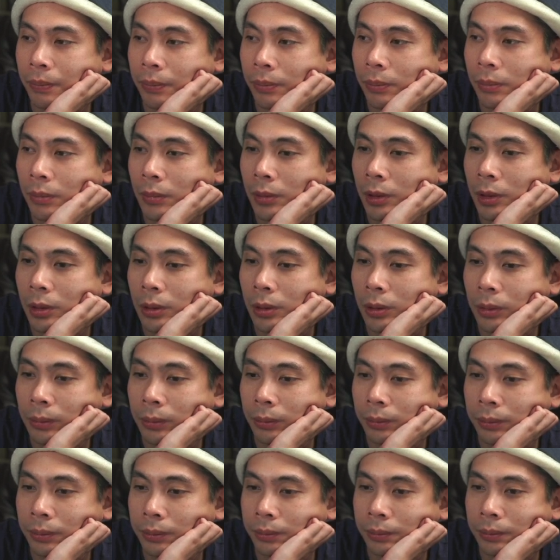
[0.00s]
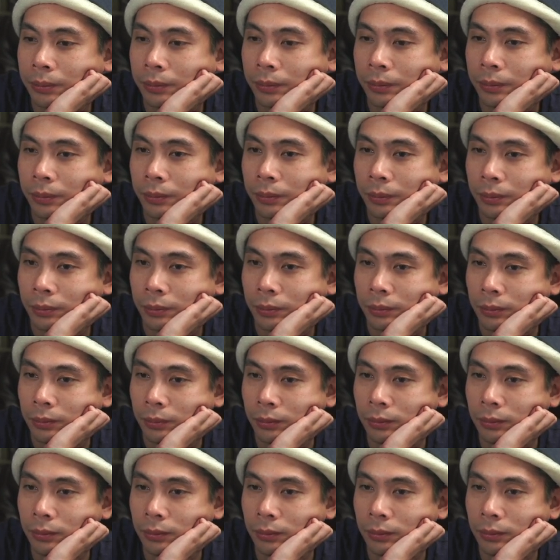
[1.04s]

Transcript: (no one is talking)